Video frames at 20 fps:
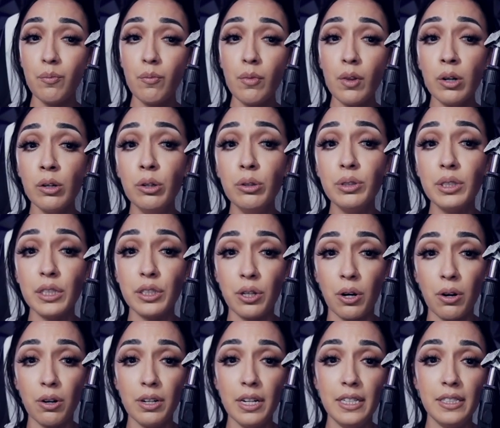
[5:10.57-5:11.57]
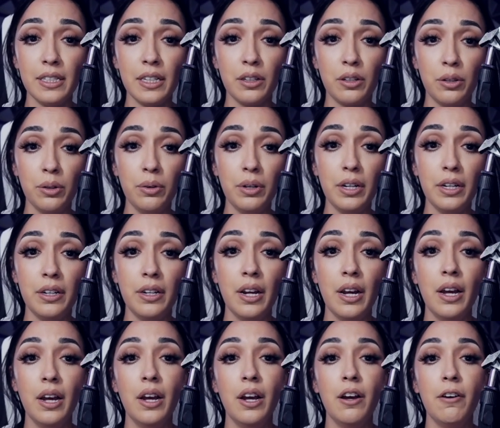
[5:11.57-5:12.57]
whose attorneys included
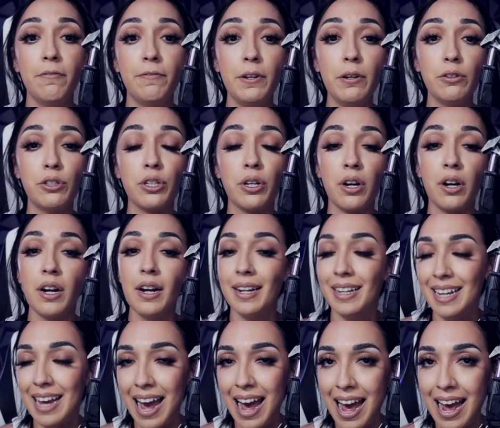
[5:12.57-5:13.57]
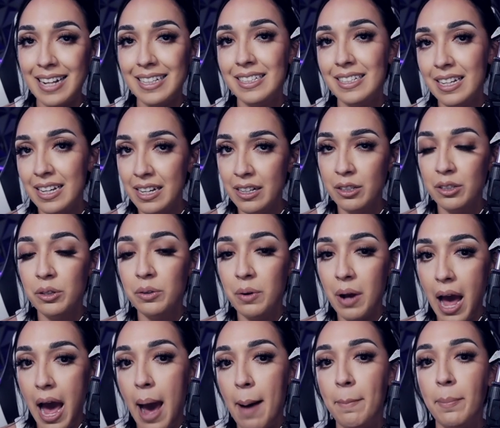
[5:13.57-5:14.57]
future Cat Igloo
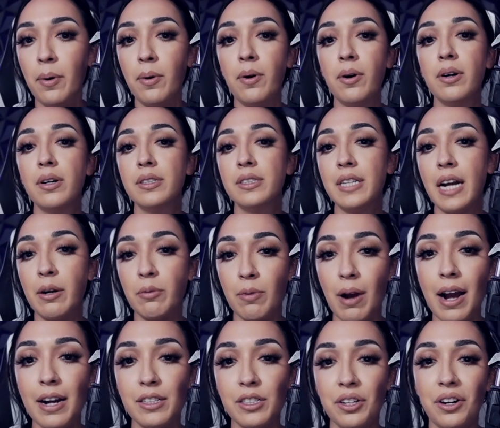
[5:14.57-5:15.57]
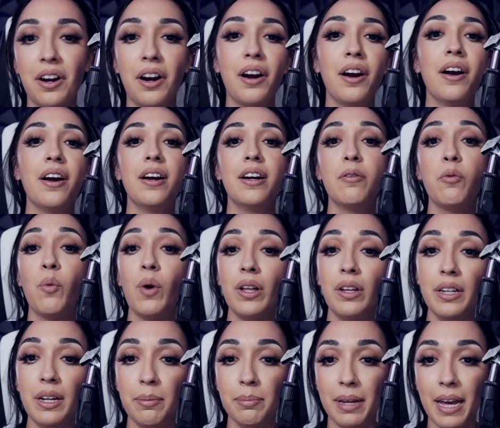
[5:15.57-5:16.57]
Apple director
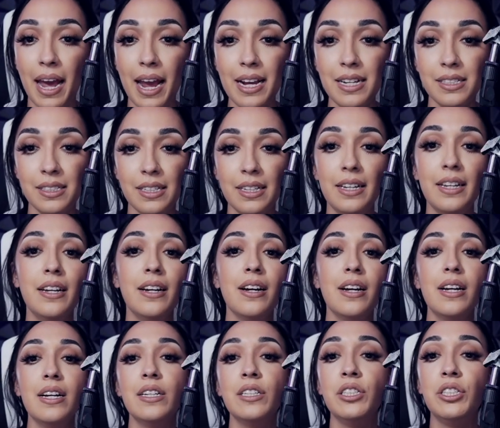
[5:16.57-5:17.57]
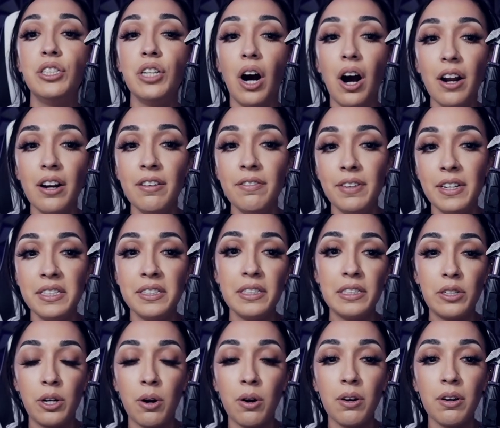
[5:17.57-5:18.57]
William Casey. Donovan's
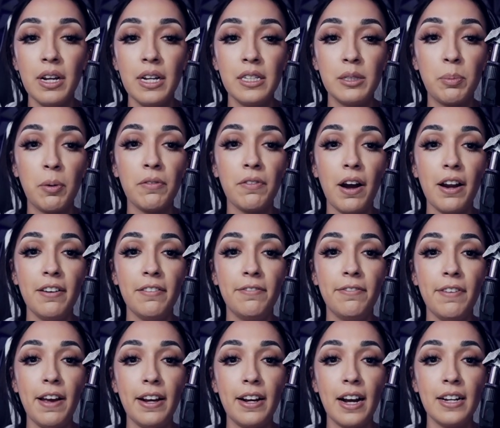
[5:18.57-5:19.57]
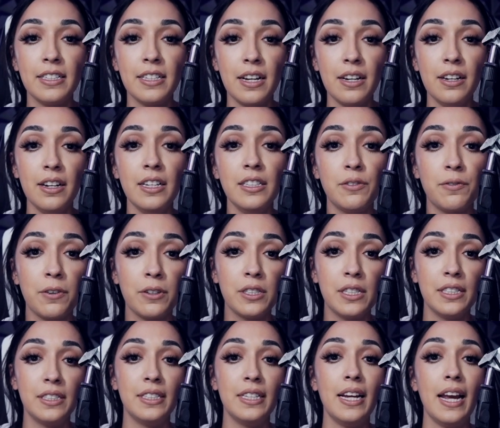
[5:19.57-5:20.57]
attorneys provided fake identities for
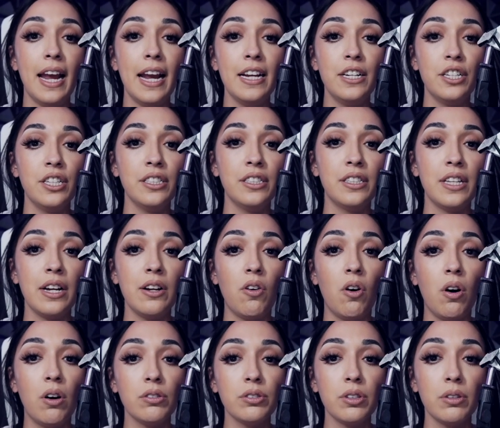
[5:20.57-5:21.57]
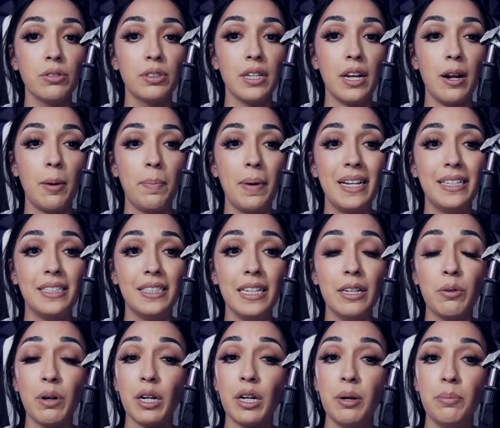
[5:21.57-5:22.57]
Disney agents. They also set up a
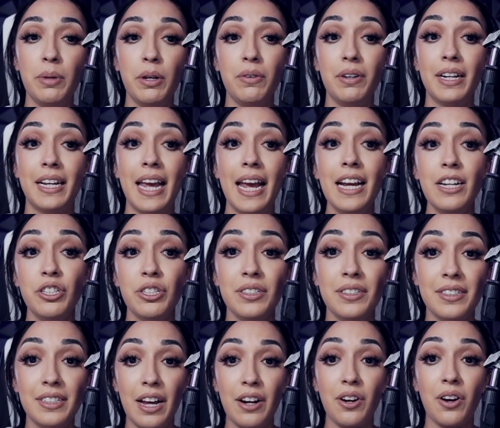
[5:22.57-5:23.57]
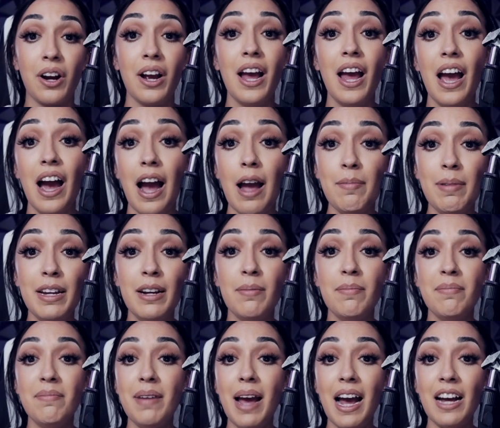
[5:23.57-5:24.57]
secret communication center. I mean,
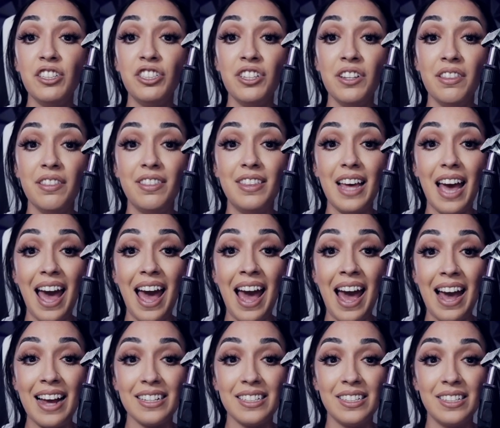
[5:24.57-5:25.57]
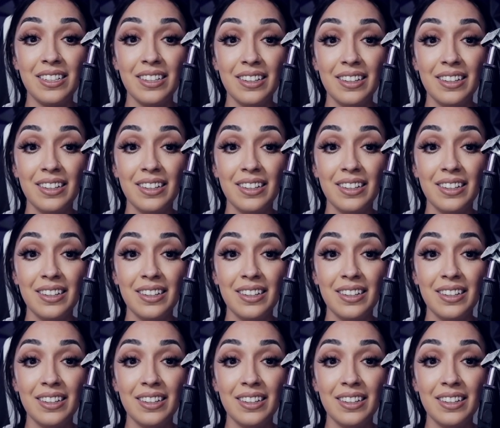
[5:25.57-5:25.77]
imagine that.